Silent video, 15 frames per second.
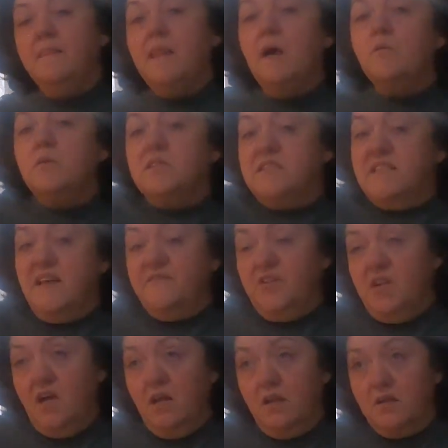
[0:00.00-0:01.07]
That was
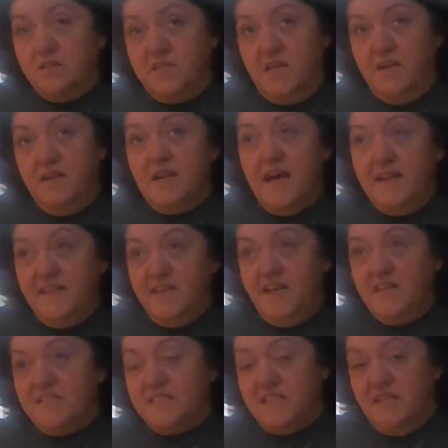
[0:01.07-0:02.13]

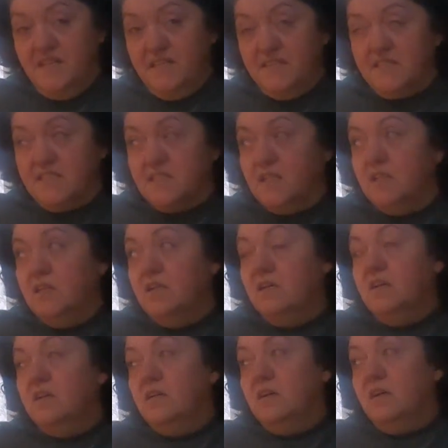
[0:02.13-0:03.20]
$7.98.
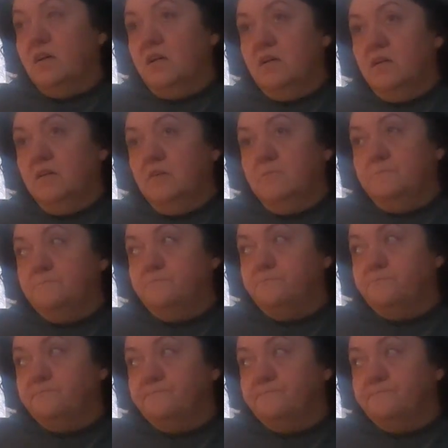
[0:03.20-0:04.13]
Um,